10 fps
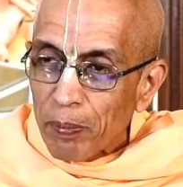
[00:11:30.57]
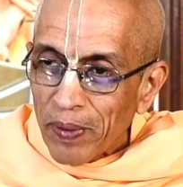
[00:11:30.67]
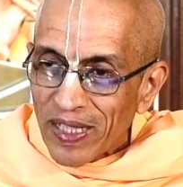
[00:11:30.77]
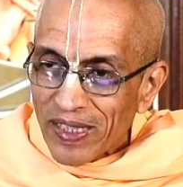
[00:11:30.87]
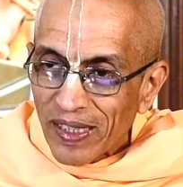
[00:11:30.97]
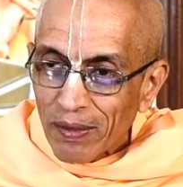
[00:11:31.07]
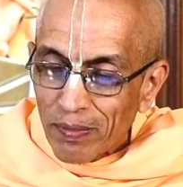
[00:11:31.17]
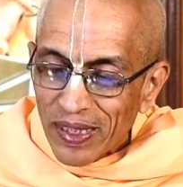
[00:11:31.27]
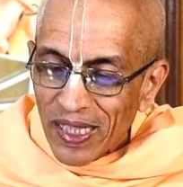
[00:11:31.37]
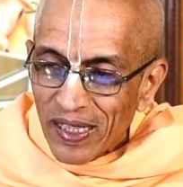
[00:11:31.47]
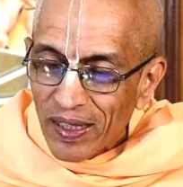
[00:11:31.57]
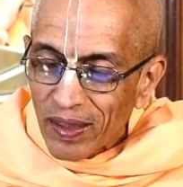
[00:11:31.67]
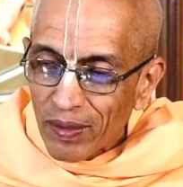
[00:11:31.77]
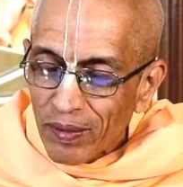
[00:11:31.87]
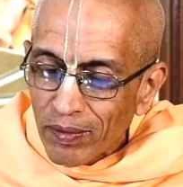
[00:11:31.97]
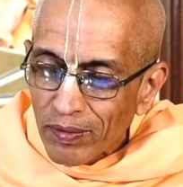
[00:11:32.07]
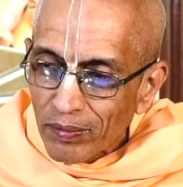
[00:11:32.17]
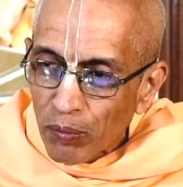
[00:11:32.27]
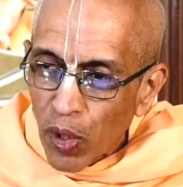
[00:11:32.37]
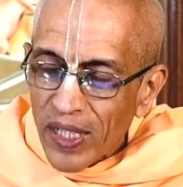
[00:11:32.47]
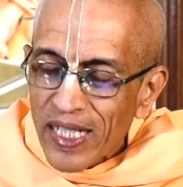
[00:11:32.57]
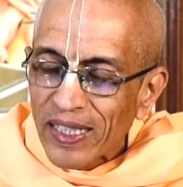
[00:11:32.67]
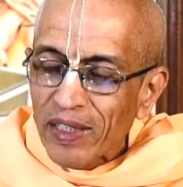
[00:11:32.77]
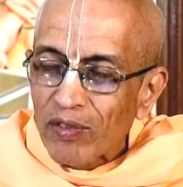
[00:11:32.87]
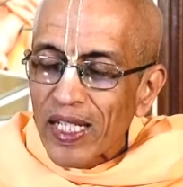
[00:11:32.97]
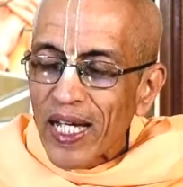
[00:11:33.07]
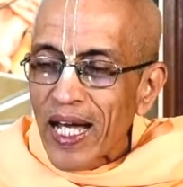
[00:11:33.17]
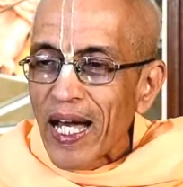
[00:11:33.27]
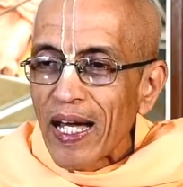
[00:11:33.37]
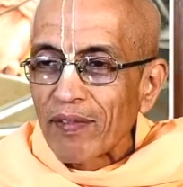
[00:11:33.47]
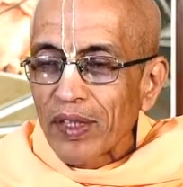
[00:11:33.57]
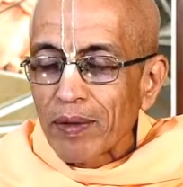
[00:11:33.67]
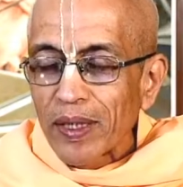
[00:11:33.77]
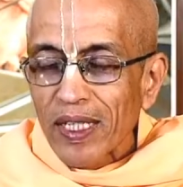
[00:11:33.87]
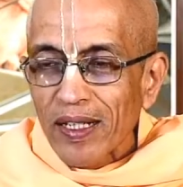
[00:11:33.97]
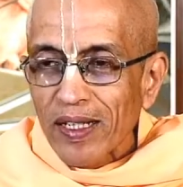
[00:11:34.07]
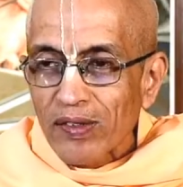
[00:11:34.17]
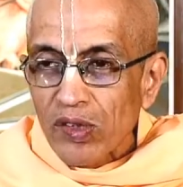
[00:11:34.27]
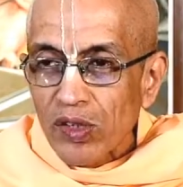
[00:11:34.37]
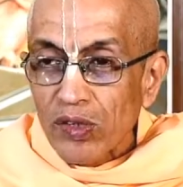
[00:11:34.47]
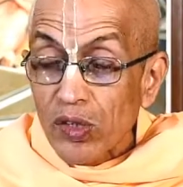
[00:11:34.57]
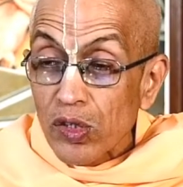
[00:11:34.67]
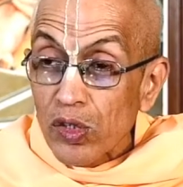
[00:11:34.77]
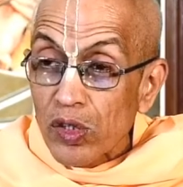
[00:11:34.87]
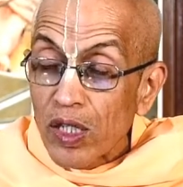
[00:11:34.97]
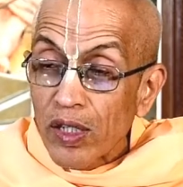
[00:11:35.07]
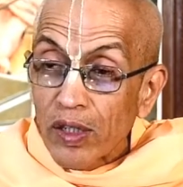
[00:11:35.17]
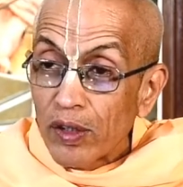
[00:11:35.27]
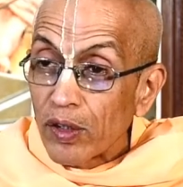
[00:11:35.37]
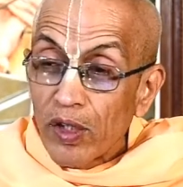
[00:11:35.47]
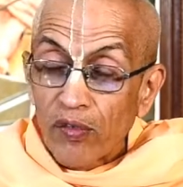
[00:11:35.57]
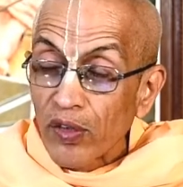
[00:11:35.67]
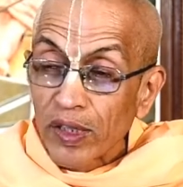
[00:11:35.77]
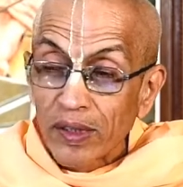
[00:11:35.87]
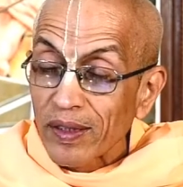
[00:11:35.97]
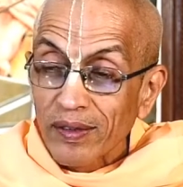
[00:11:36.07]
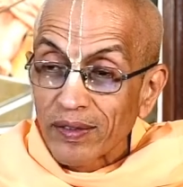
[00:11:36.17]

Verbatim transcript: the present material body that we have and the material existence is different.